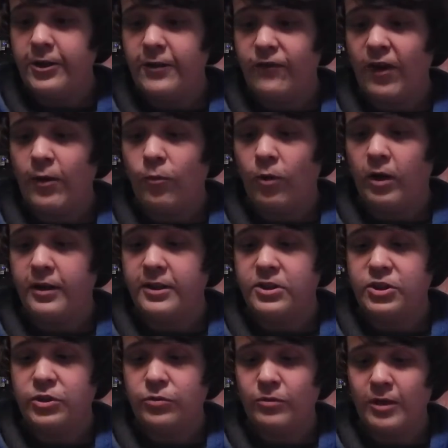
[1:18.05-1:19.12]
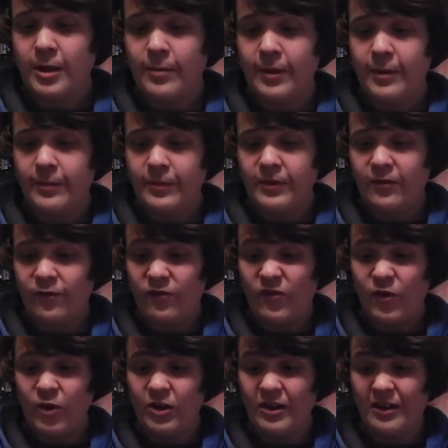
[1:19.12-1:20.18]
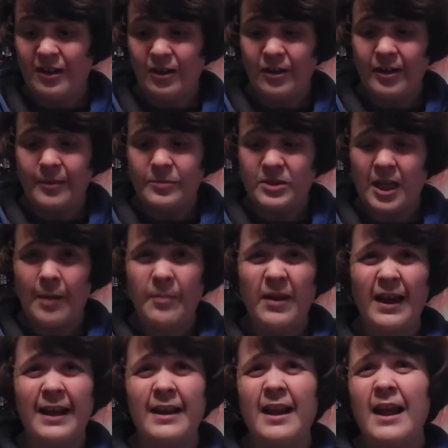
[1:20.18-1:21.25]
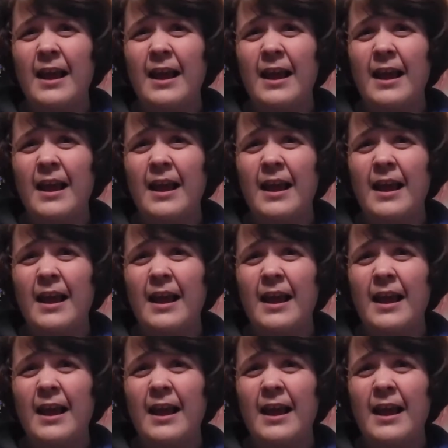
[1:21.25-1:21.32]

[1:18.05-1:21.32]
if I wanted to, come up for her up top, and